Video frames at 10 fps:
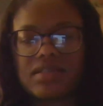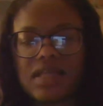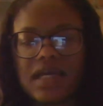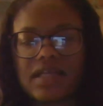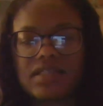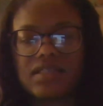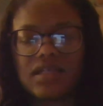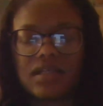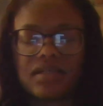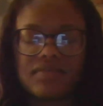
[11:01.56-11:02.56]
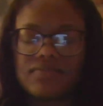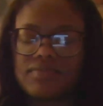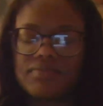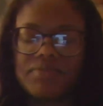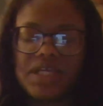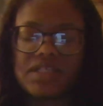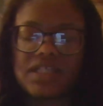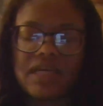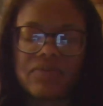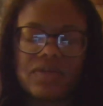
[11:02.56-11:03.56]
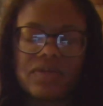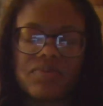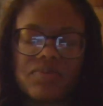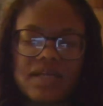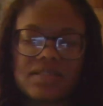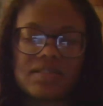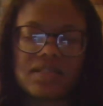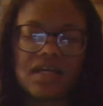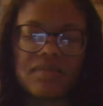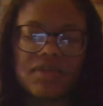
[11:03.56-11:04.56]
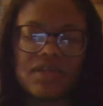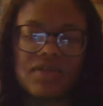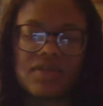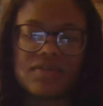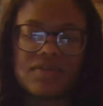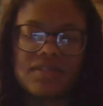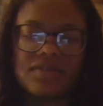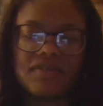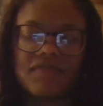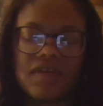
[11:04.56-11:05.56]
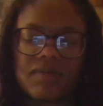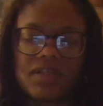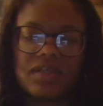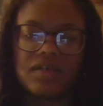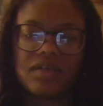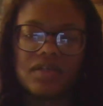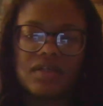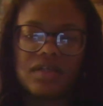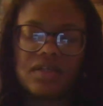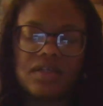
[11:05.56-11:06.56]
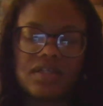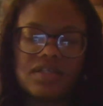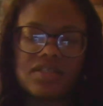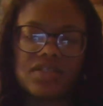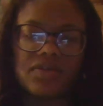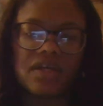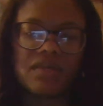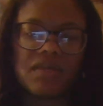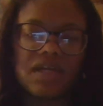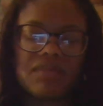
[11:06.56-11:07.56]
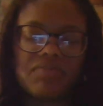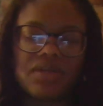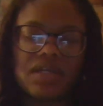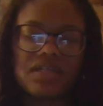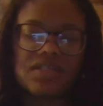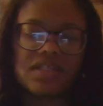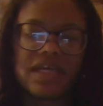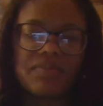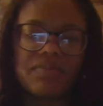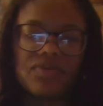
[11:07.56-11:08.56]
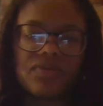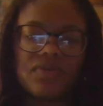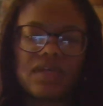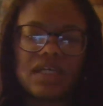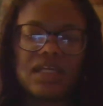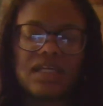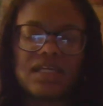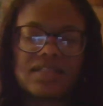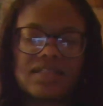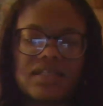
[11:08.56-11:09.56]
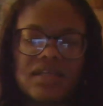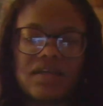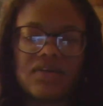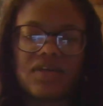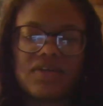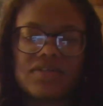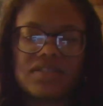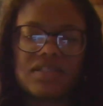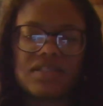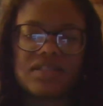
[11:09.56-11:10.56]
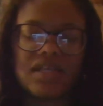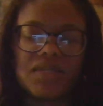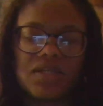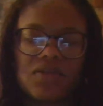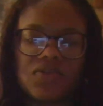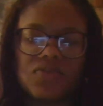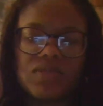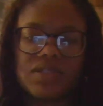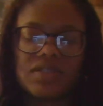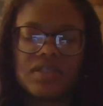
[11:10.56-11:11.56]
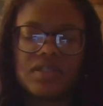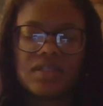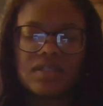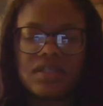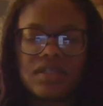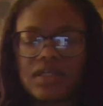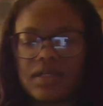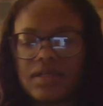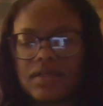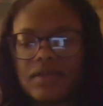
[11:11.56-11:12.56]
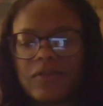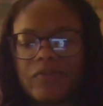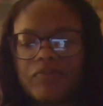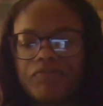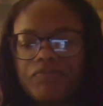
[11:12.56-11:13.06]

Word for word: slash uh, B H Capital Enterprises, comma L L C. You can find me there. Instagram at B H Capital E N T L L C. Same thing on Twitter. Um,